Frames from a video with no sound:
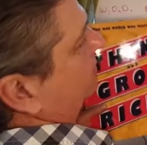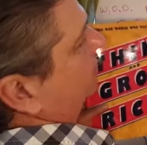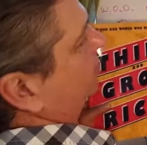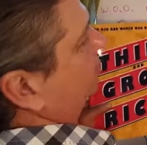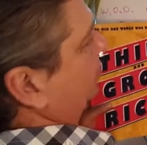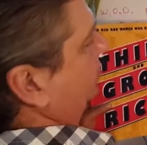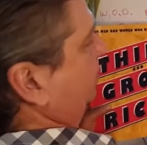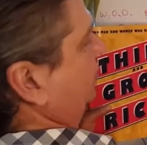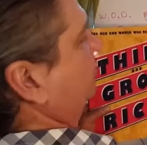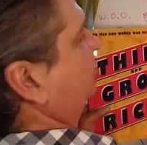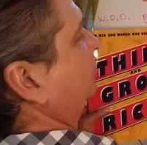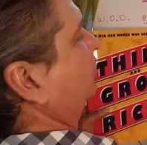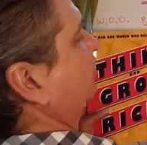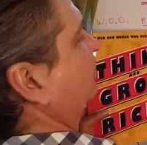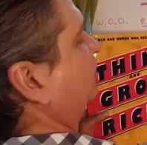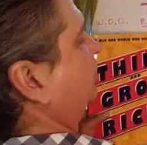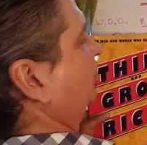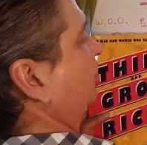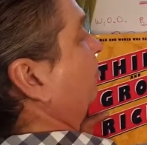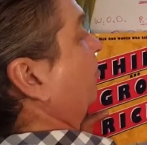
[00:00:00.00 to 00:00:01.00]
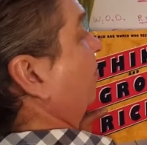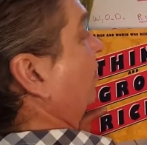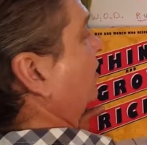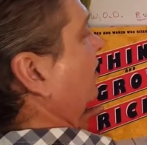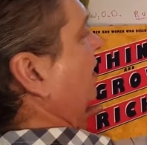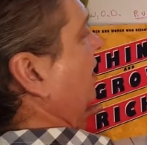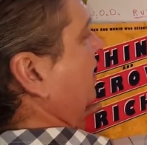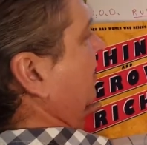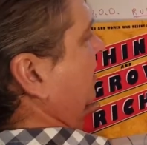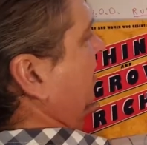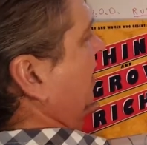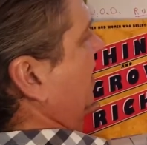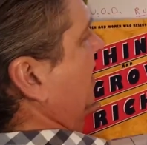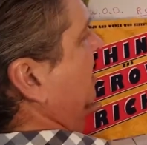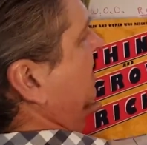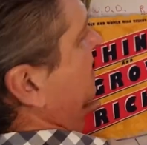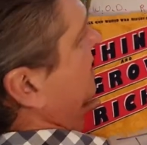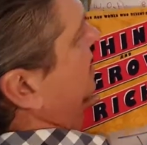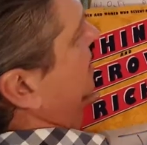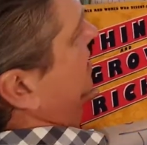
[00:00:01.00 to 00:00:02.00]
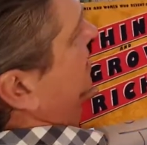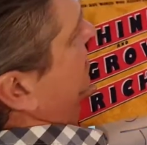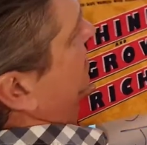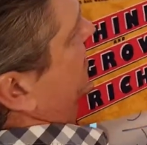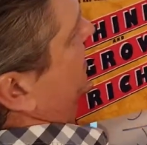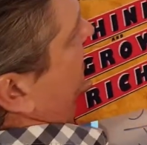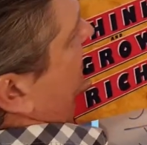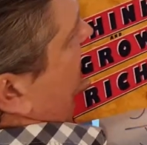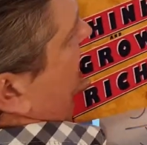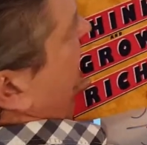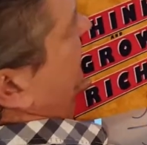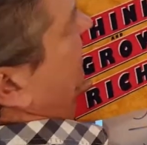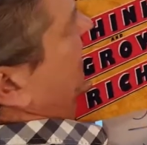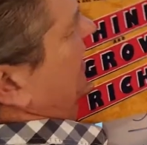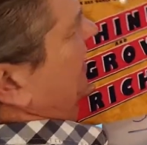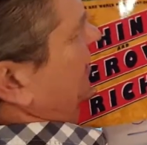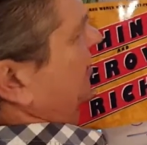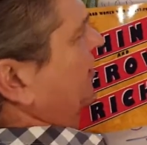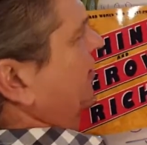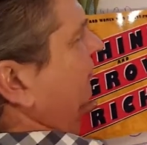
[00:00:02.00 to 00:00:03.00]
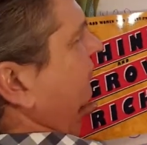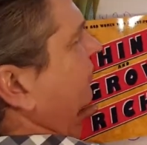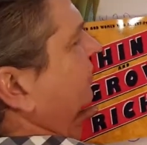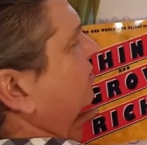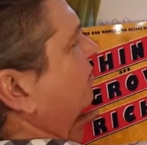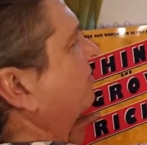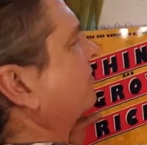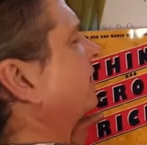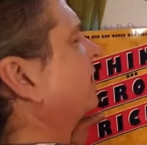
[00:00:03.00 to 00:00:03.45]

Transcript: I'm going to still still working on that, and that's kind of difficult.